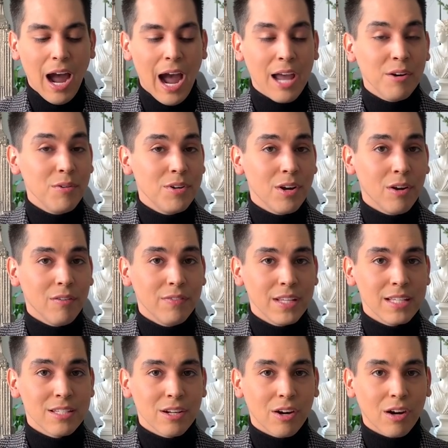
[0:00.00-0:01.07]
I don't know if
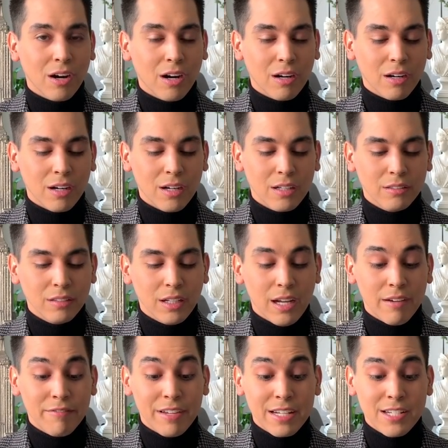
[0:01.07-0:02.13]
these are
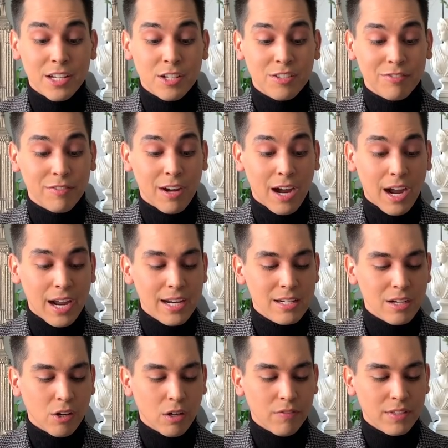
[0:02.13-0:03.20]
a vintage find
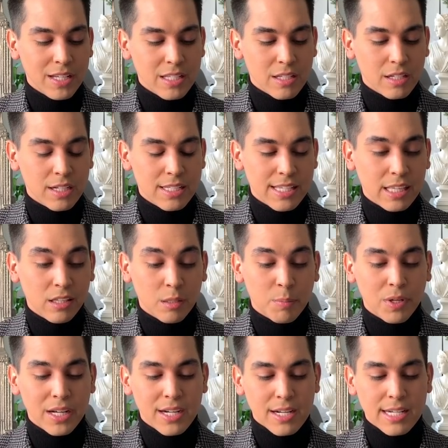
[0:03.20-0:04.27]
or if these, because they look
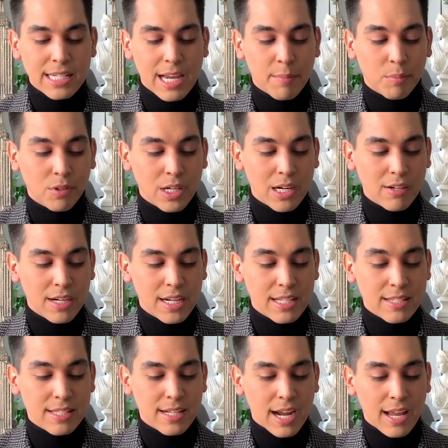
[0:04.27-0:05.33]
pretty contemporary
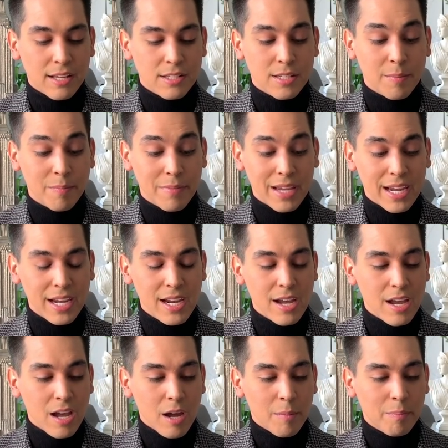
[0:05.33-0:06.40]
in style to me.
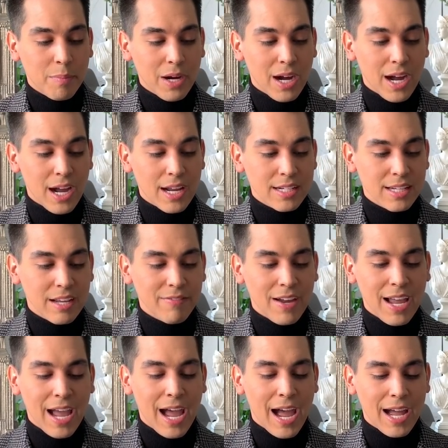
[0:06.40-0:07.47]
But if
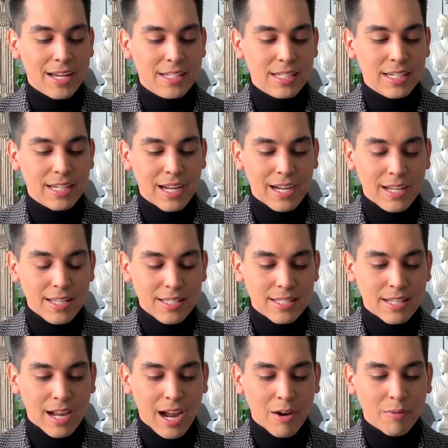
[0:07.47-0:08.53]
I had to
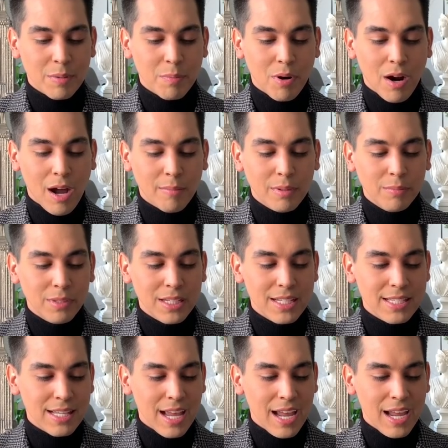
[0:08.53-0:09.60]
guess, I would probably
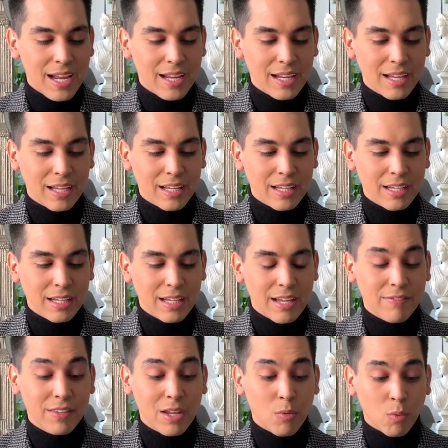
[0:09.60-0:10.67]
say
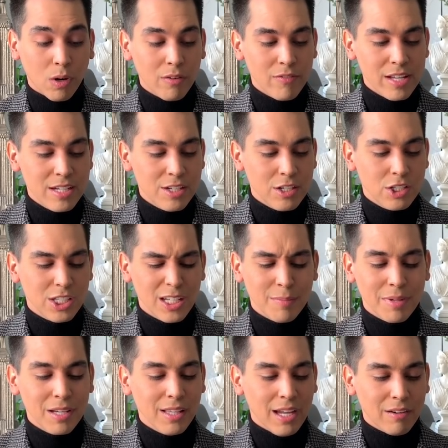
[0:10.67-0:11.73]
if they were vintage, they'd
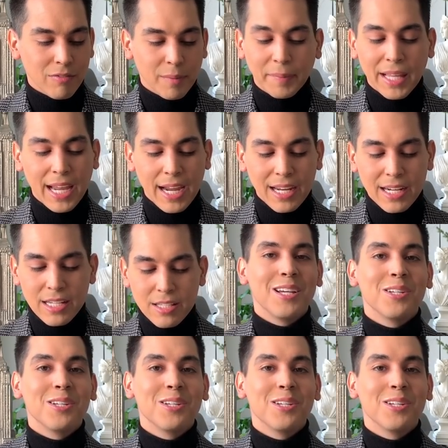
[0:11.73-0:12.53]
be like from the 80s.